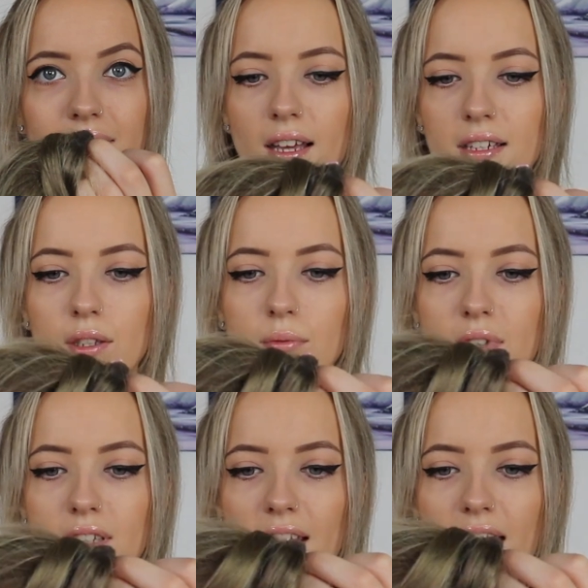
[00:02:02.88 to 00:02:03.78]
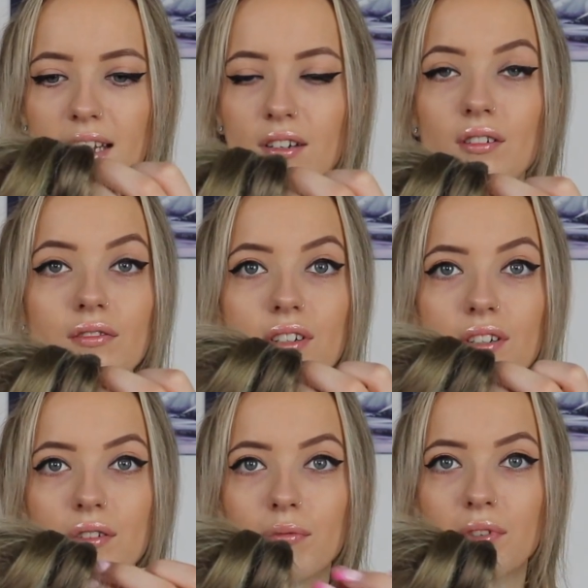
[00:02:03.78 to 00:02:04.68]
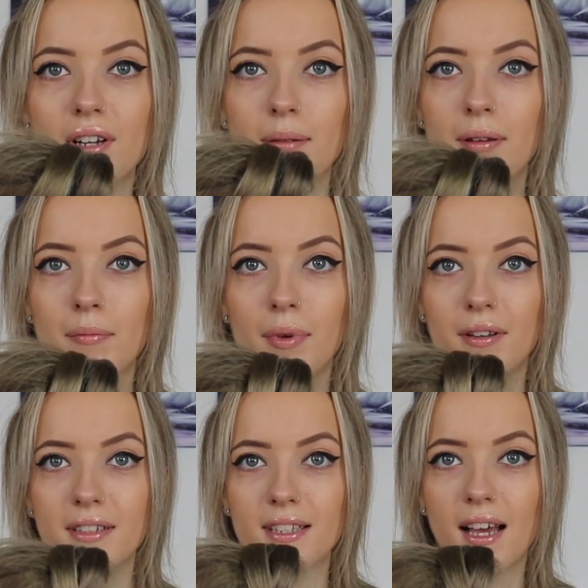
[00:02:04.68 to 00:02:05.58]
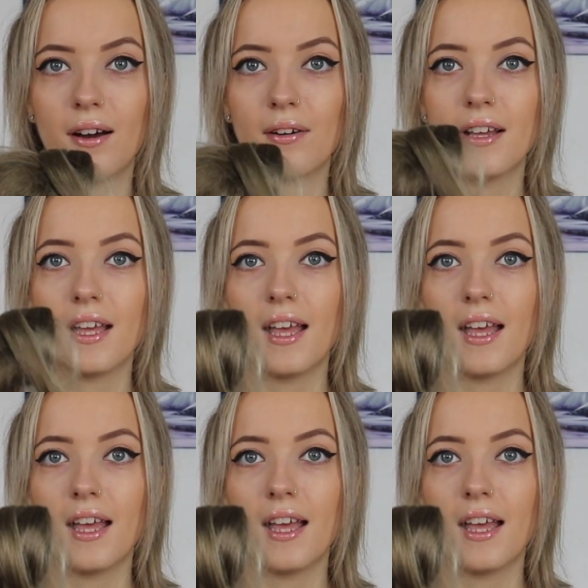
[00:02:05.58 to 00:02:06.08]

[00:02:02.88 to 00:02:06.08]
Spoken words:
like you would any other normal clip-in ponytail,